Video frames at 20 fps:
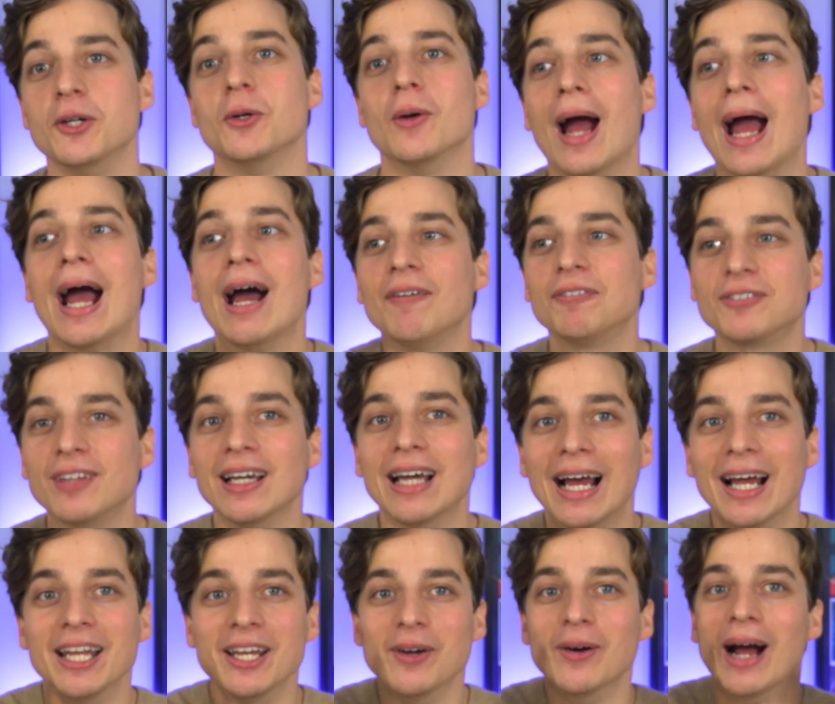you have
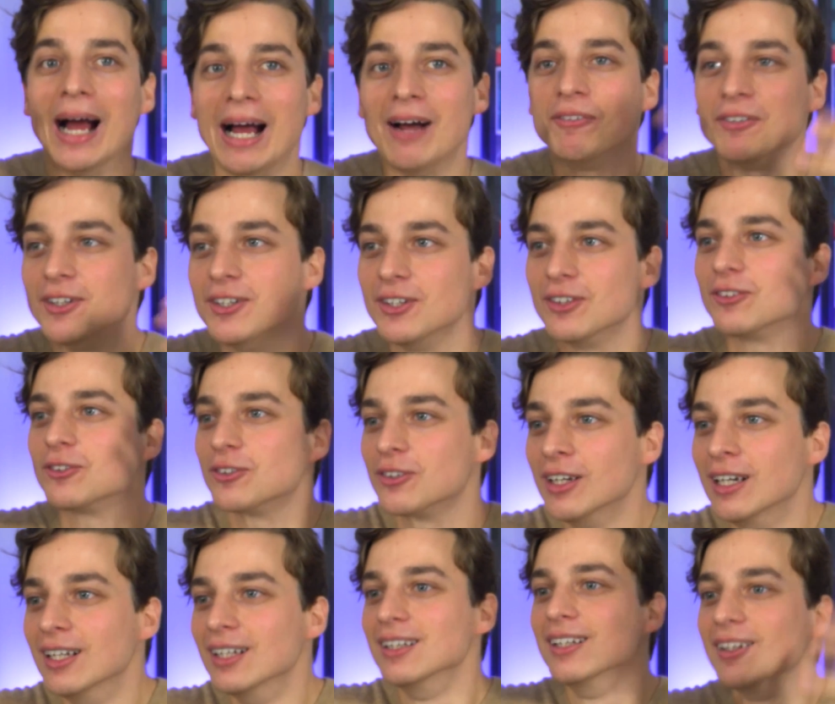to, you have to just
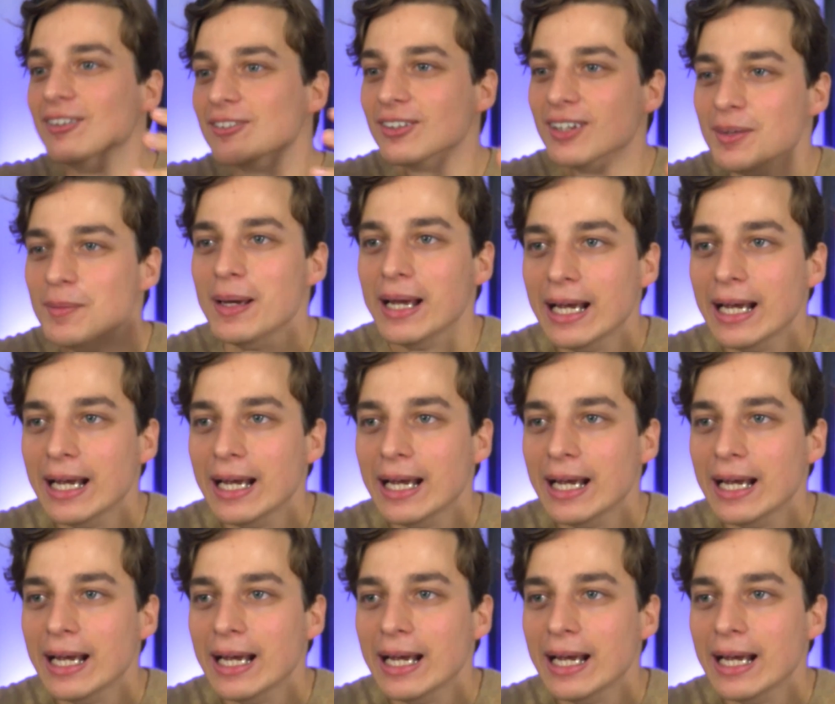listen to